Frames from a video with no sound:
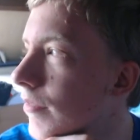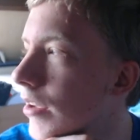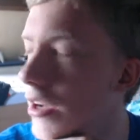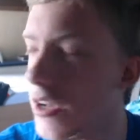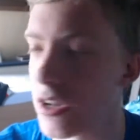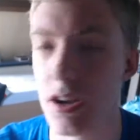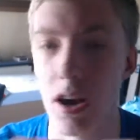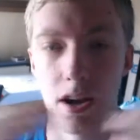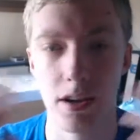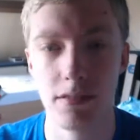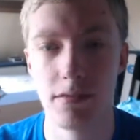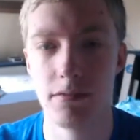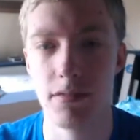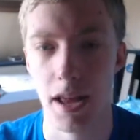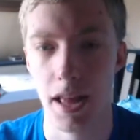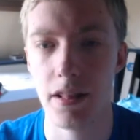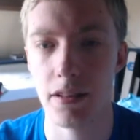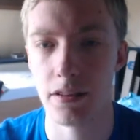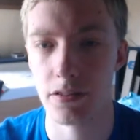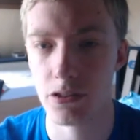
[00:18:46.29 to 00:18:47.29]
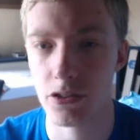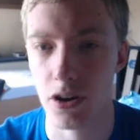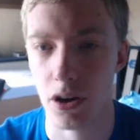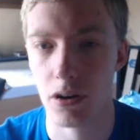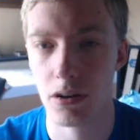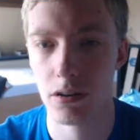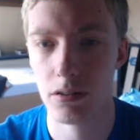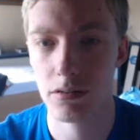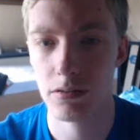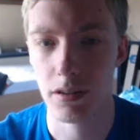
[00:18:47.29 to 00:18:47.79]
a Got Talent
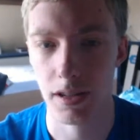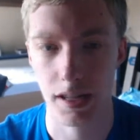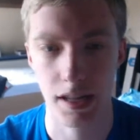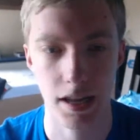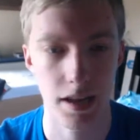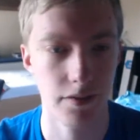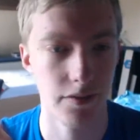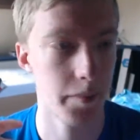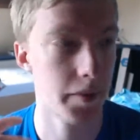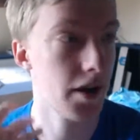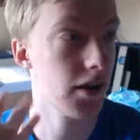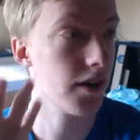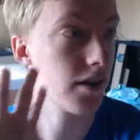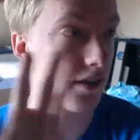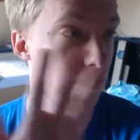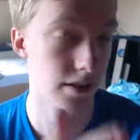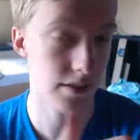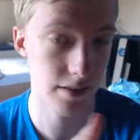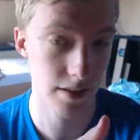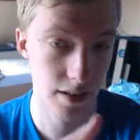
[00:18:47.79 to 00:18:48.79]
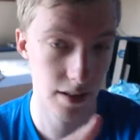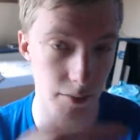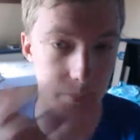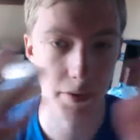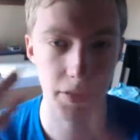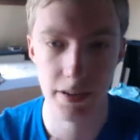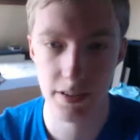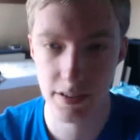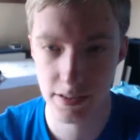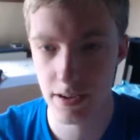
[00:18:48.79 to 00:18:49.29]
show. Like you have America's Got
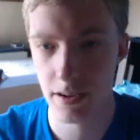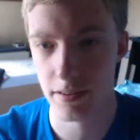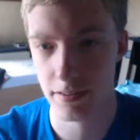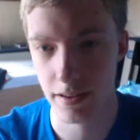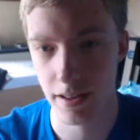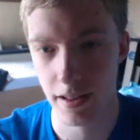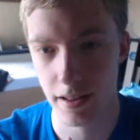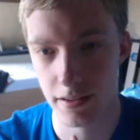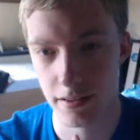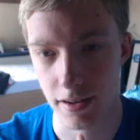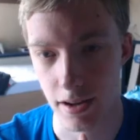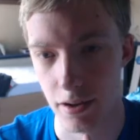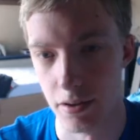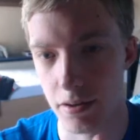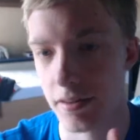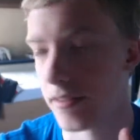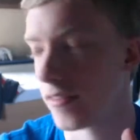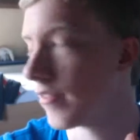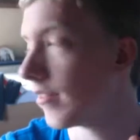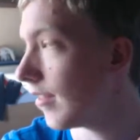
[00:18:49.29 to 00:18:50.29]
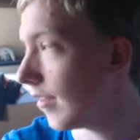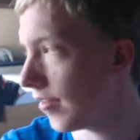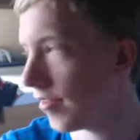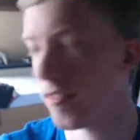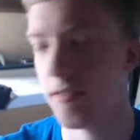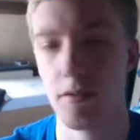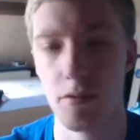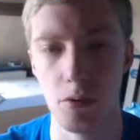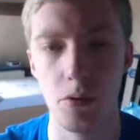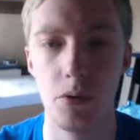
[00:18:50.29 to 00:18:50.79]
Talent, Britain's Got Talent. Now it's this
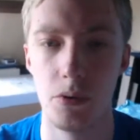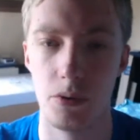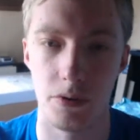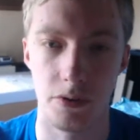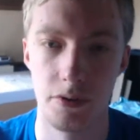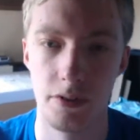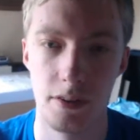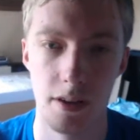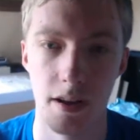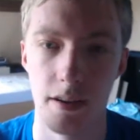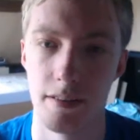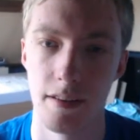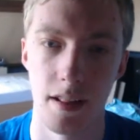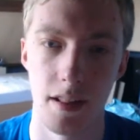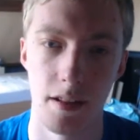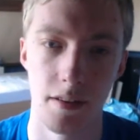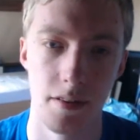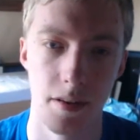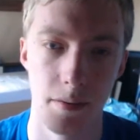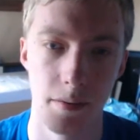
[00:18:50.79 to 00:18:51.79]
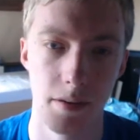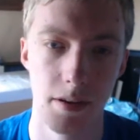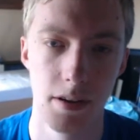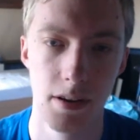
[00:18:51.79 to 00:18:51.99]
school's Got Talent.